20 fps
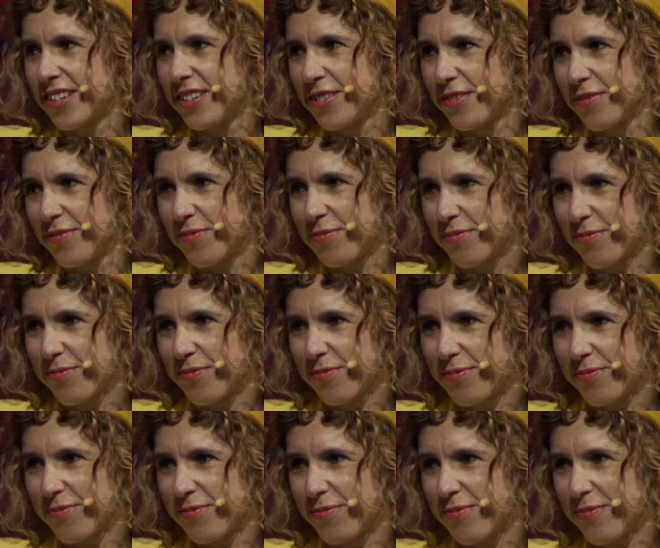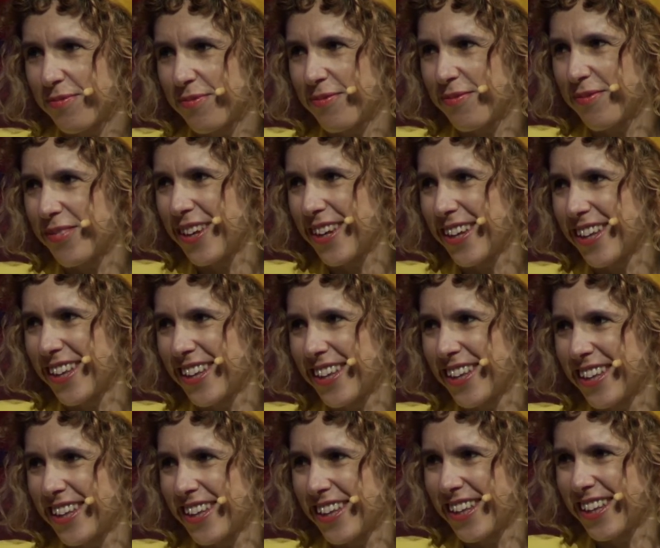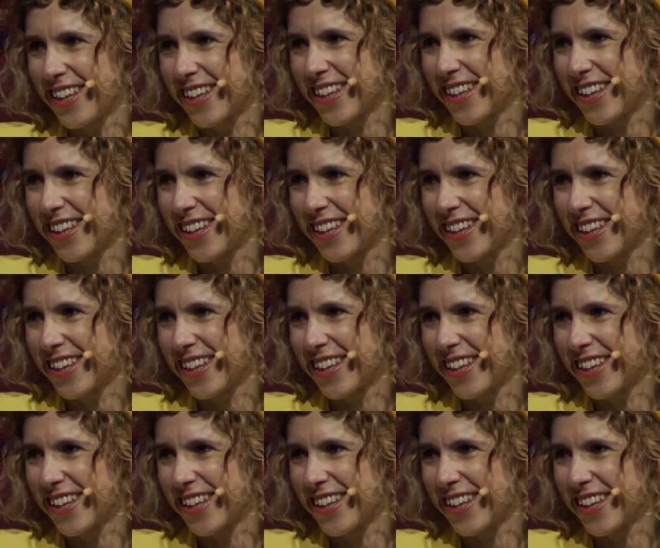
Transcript: Look, I'm extremely skeptical,